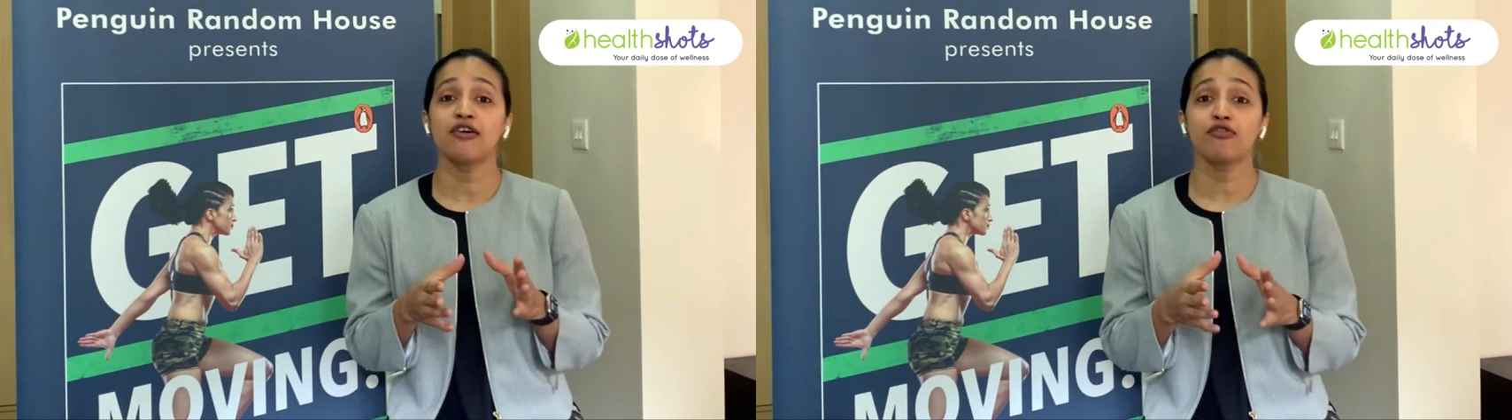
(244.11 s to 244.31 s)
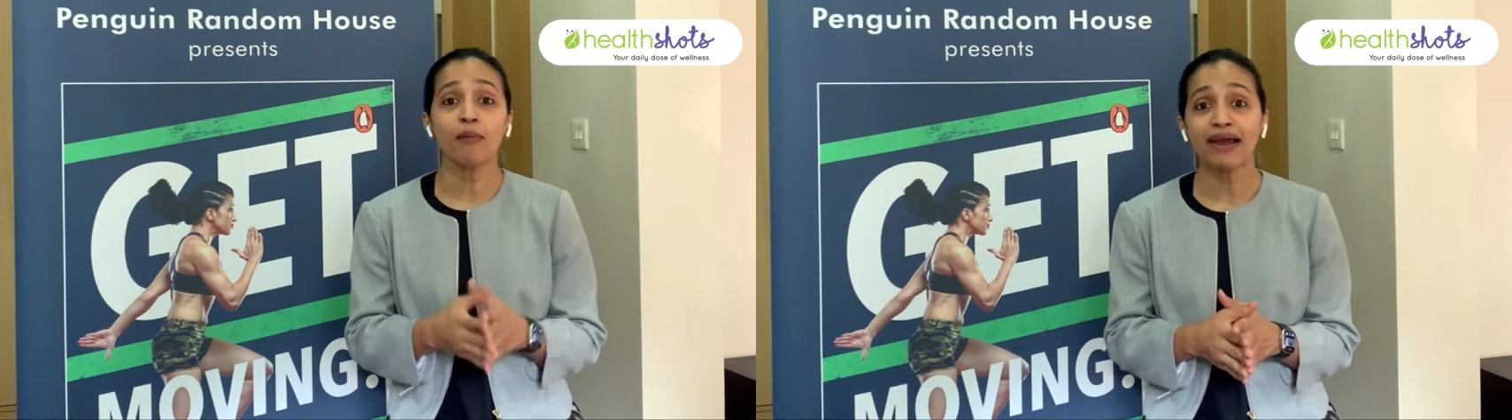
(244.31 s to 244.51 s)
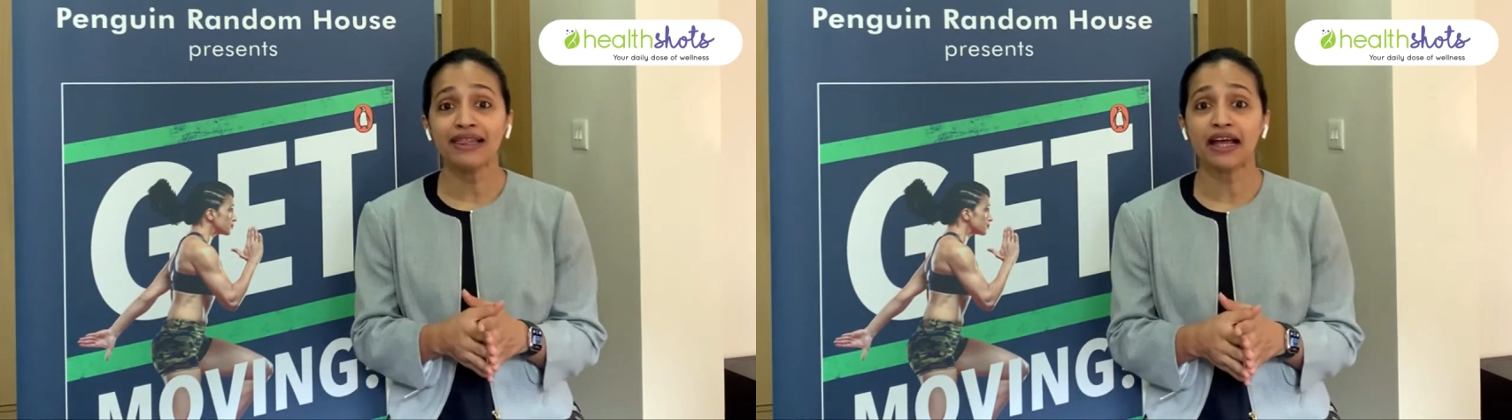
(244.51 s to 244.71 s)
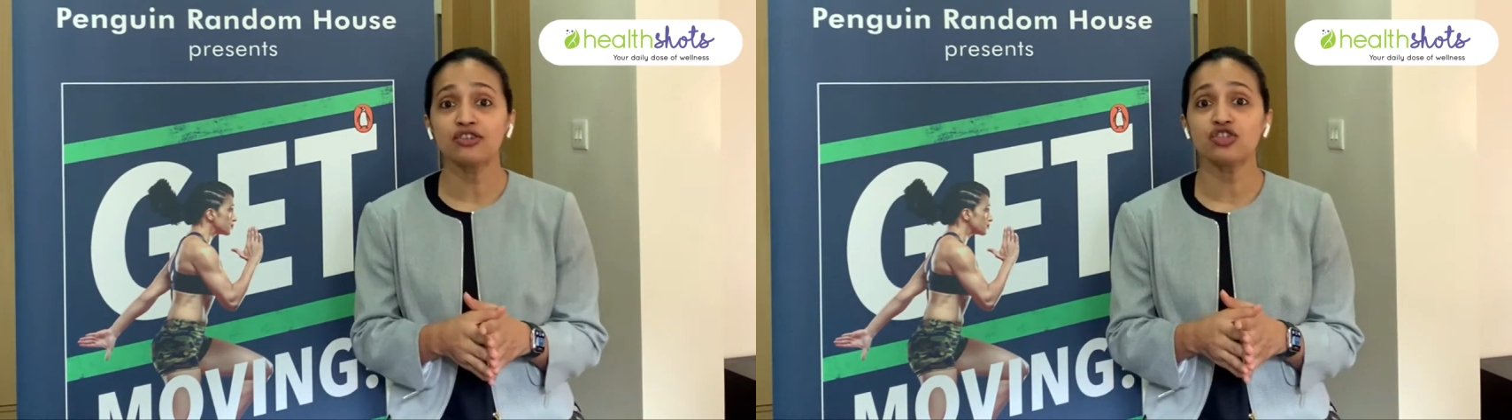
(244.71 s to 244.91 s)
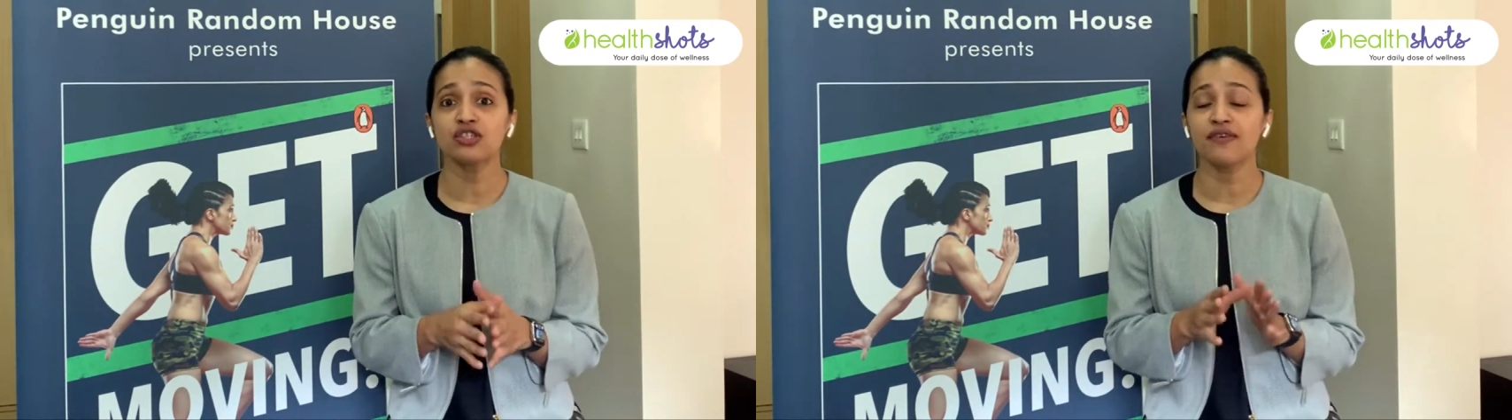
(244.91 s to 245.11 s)
For my
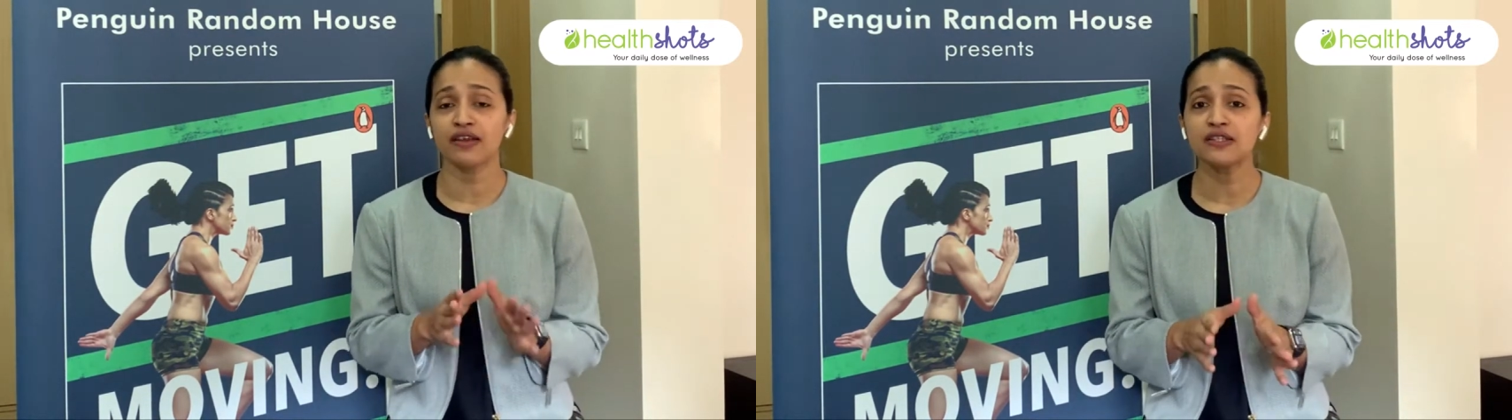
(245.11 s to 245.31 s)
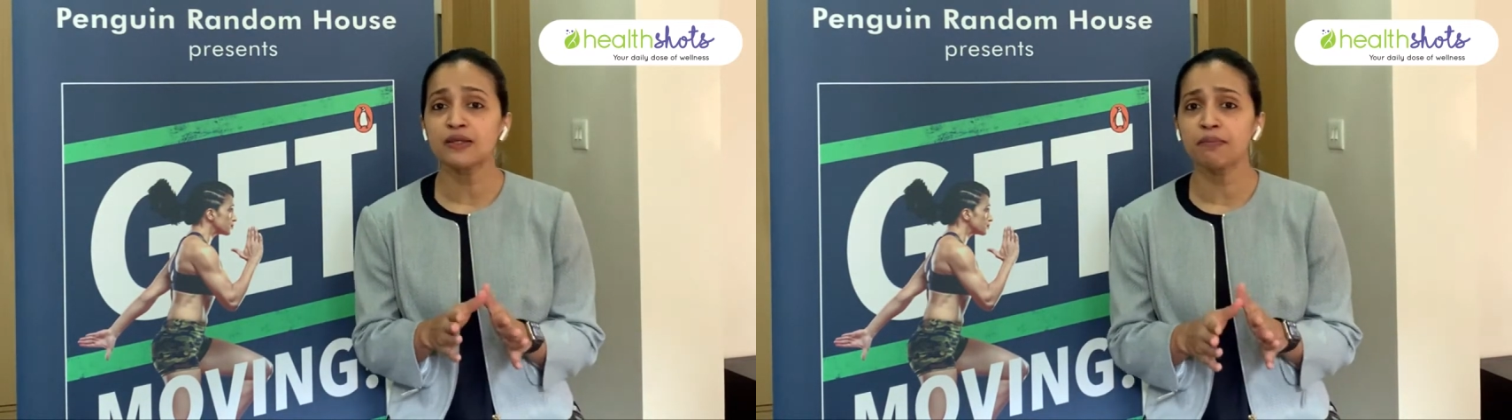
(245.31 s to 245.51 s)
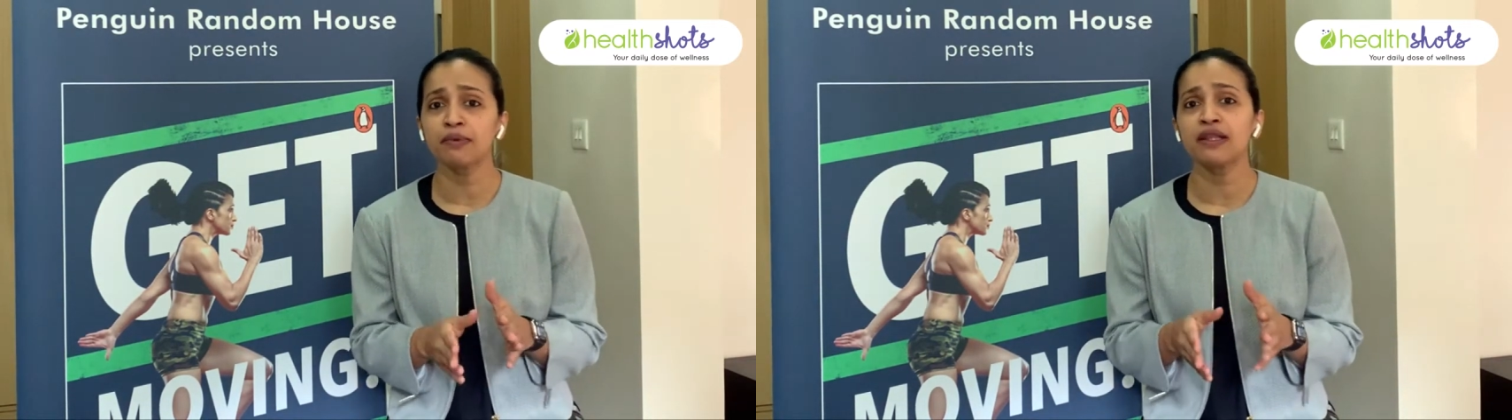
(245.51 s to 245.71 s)
lunch, it's very simple.